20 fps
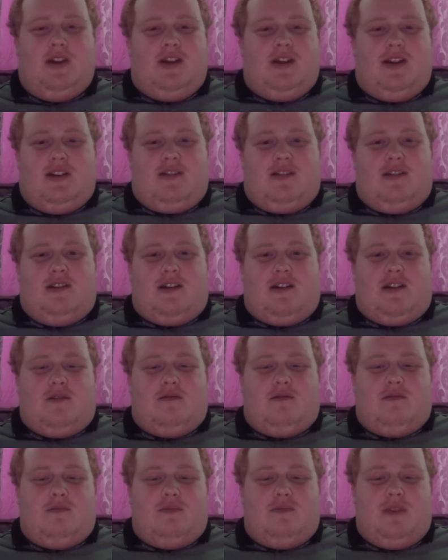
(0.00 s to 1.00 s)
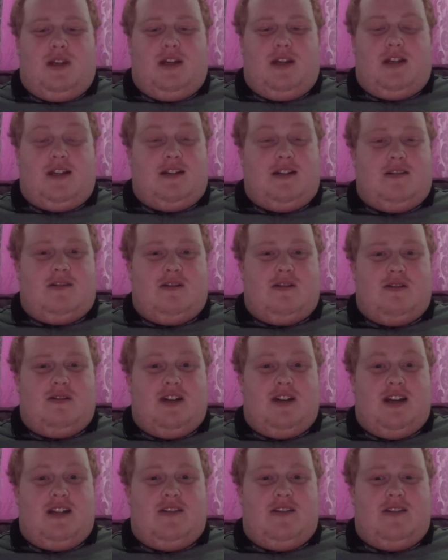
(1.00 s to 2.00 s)
you know, he didn't
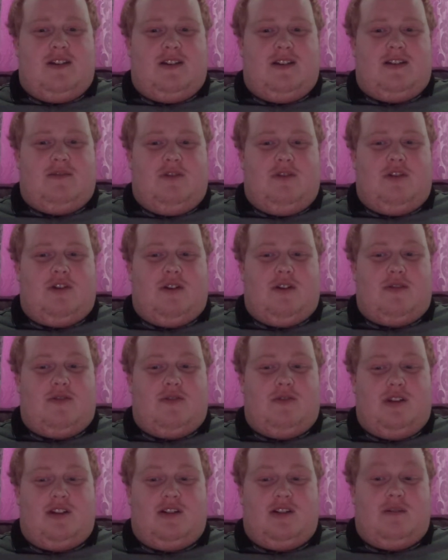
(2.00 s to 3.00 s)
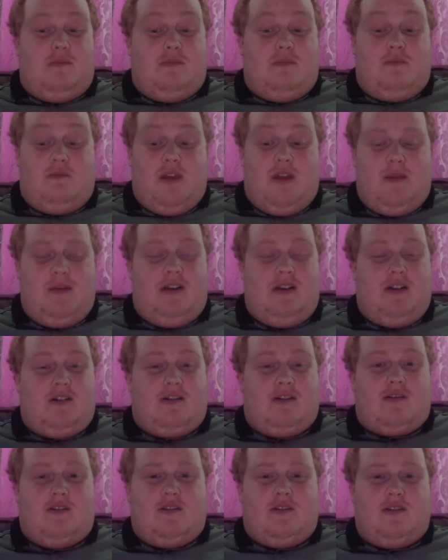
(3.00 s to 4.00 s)
really do anything wrong. I thought maybe he could
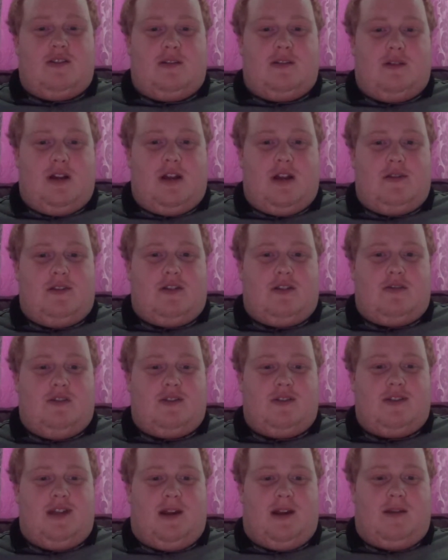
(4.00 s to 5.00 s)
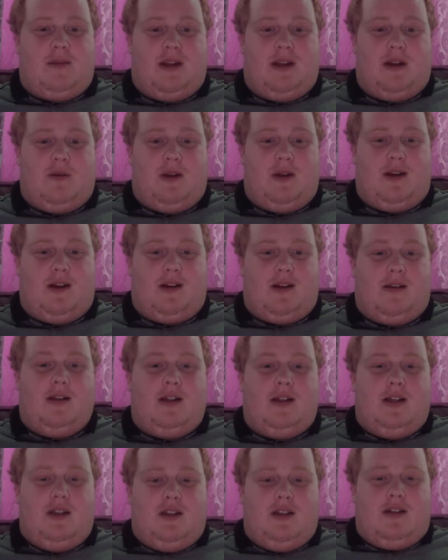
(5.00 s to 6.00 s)
have closed the cross down a bit quicker,
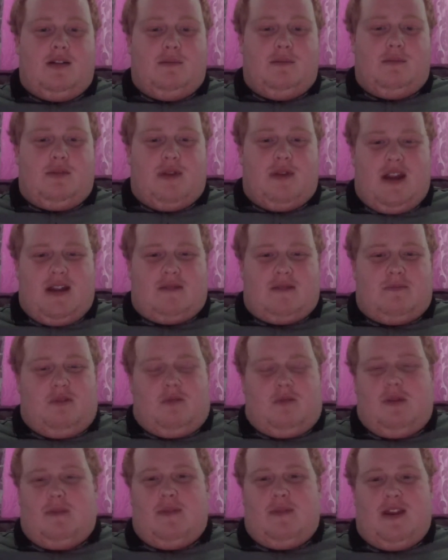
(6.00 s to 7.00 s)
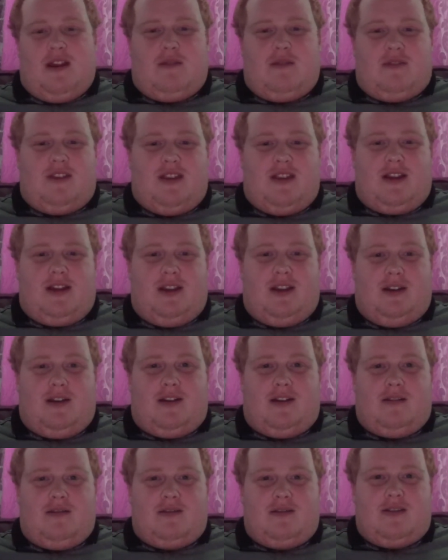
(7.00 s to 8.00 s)
but that's probably me overthinking
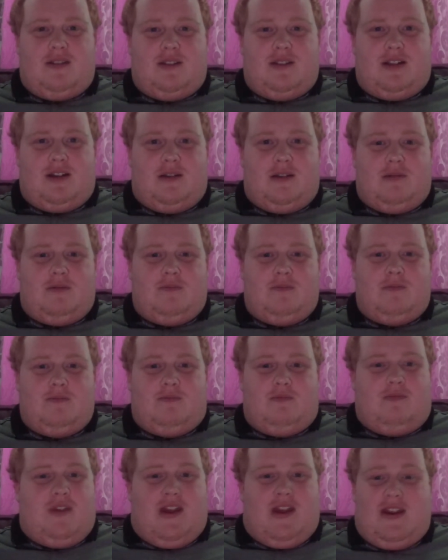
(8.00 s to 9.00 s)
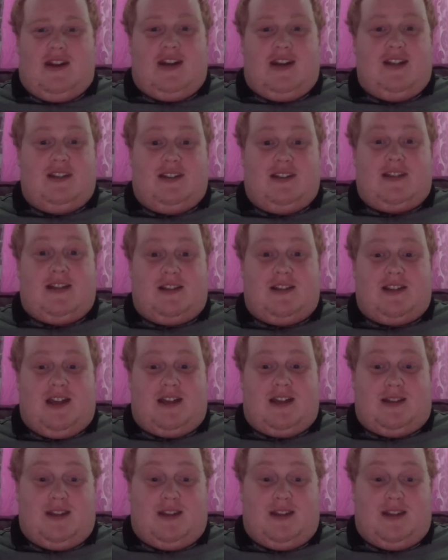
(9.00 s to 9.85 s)
it. So yeah, an easy 6 out of